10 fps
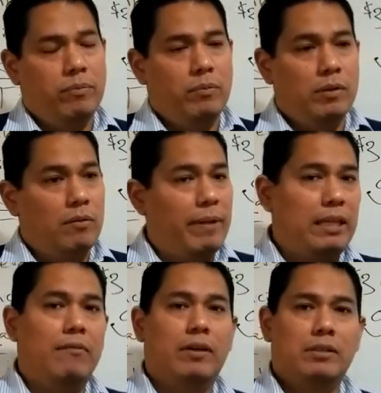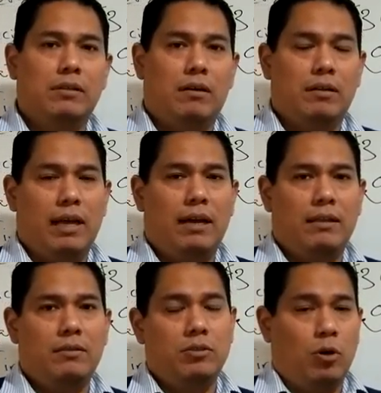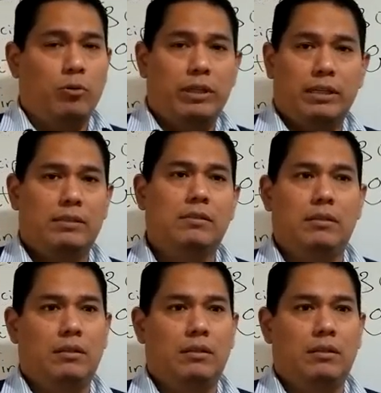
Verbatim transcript: you know, many of us are not told this,